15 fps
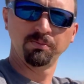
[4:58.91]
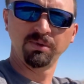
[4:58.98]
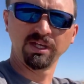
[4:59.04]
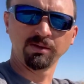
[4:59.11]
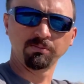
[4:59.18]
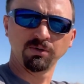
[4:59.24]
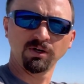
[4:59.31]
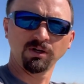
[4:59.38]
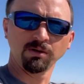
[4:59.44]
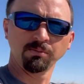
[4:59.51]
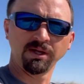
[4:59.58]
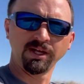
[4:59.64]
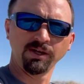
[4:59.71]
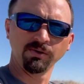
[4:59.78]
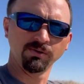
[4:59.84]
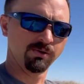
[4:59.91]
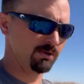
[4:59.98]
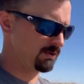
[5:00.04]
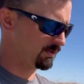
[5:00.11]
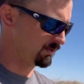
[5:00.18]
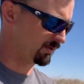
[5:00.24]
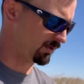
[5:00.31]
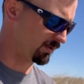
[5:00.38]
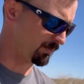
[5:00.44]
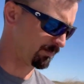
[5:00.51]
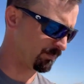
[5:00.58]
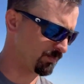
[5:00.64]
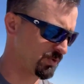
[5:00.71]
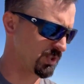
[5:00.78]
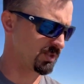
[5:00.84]
big buck male.
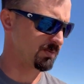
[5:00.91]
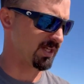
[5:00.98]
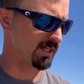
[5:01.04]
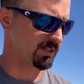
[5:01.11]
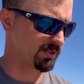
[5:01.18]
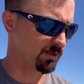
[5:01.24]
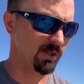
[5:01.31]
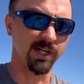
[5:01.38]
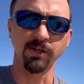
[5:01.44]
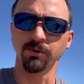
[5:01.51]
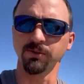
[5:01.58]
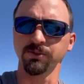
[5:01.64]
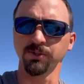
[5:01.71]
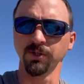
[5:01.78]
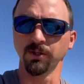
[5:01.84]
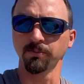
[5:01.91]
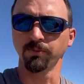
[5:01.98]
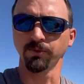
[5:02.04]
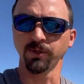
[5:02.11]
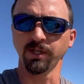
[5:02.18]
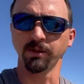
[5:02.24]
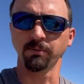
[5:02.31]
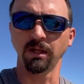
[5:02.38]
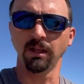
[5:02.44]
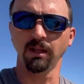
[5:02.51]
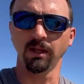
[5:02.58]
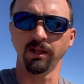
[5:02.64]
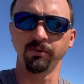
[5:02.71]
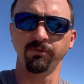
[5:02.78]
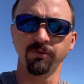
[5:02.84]
Um, so this makes three on a trip, three in my
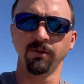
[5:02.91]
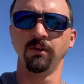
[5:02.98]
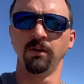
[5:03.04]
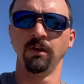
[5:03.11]
life.